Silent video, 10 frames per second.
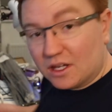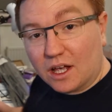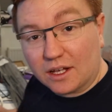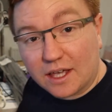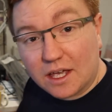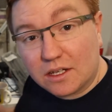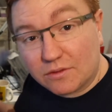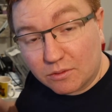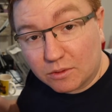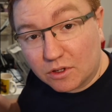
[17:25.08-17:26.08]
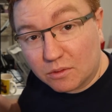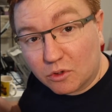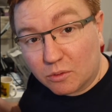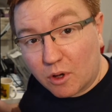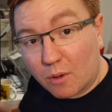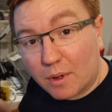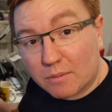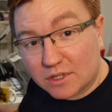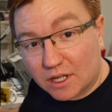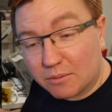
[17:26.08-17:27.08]
Again, if you want to know more about
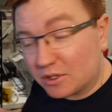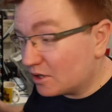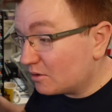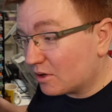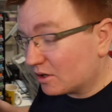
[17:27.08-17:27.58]
op-amps, let me know,